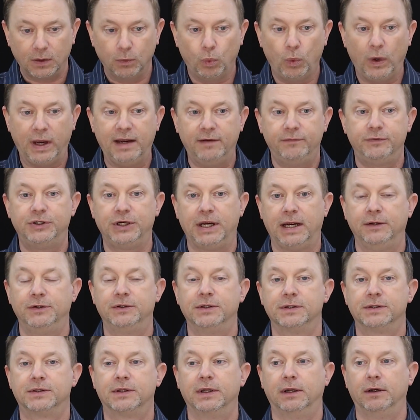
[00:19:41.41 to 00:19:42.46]
wave
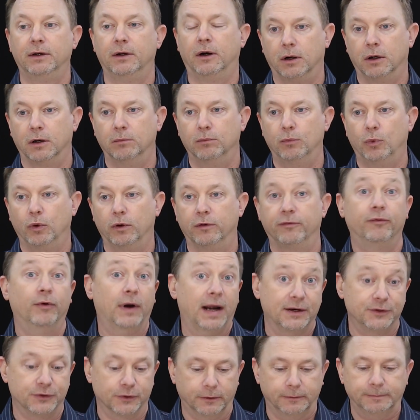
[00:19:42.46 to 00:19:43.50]
changes that are more
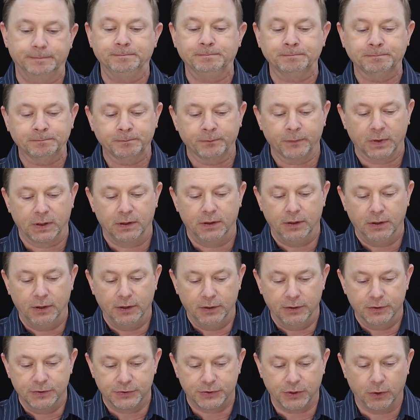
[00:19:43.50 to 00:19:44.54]
fragile.
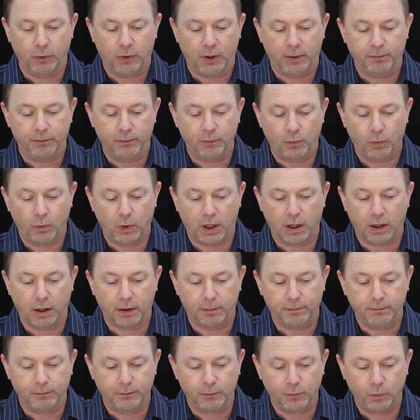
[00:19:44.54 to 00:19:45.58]
So
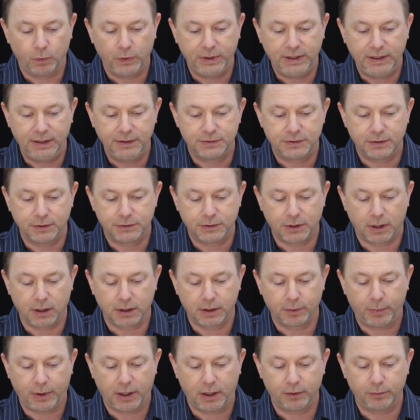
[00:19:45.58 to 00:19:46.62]
we need to
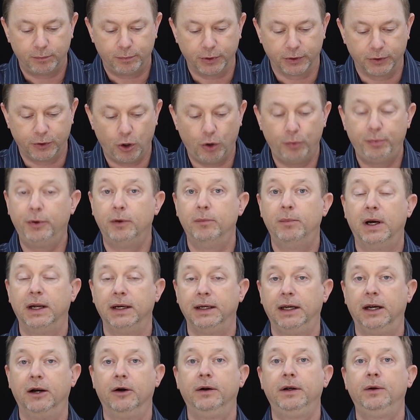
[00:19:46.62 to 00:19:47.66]
talk about Bacopa
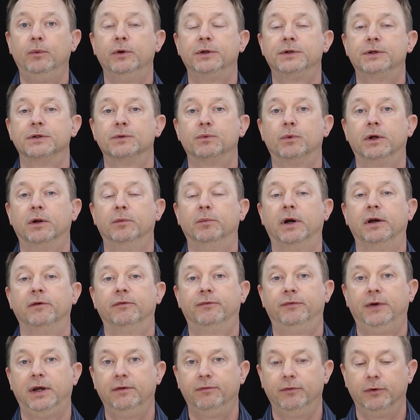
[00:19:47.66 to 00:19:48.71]
Monnieri, which is one of my
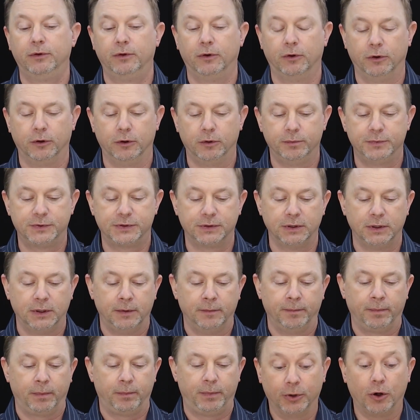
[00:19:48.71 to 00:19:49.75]
favorite herbs.
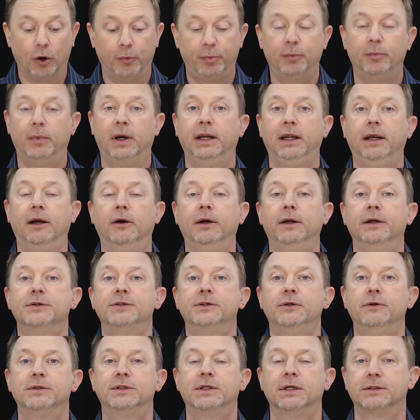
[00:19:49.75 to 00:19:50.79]
Bacopa Monnieri
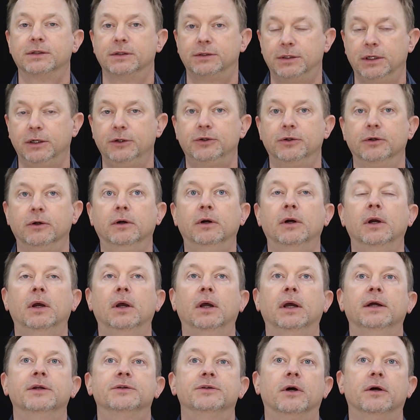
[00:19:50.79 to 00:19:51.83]
is used as a tincture.
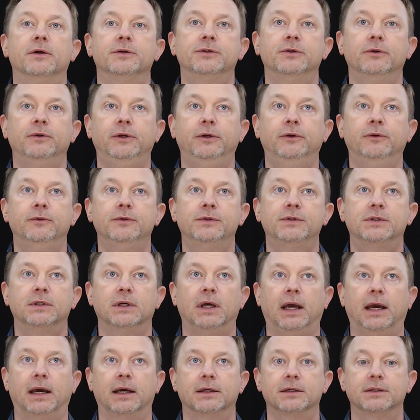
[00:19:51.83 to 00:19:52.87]
It's also used
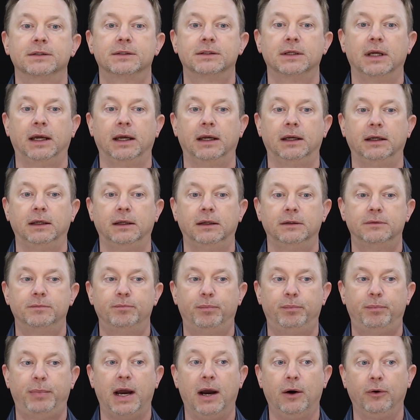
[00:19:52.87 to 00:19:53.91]
as a
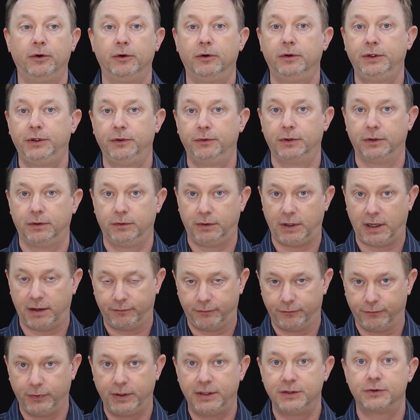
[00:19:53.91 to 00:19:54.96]
powder. You can
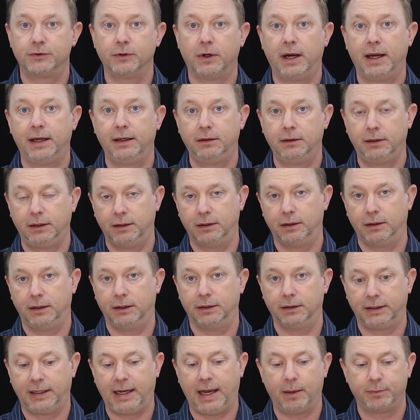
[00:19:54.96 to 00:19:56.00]
have freeze-dried
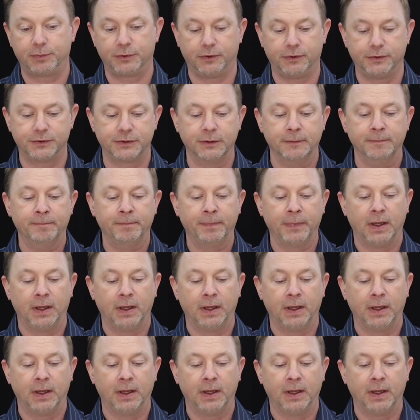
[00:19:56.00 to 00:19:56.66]
in capsules.